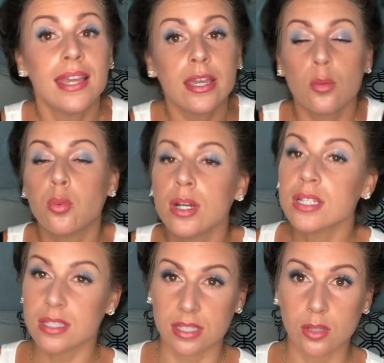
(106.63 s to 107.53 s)
It works
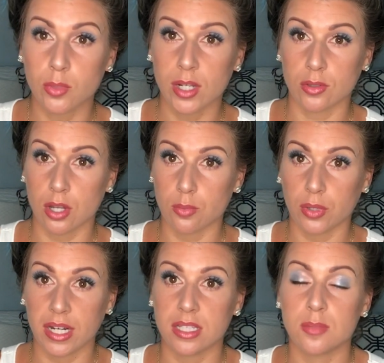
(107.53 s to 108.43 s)
the same way with our
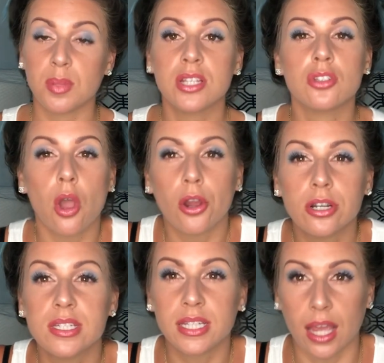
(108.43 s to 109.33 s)
brains, but it's
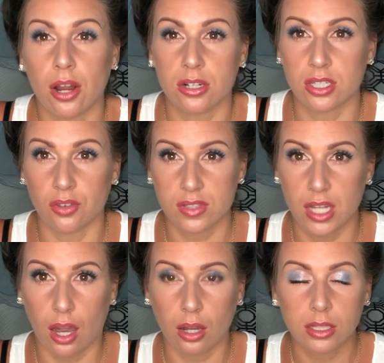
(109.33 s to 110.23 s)
hard to get ourselves there.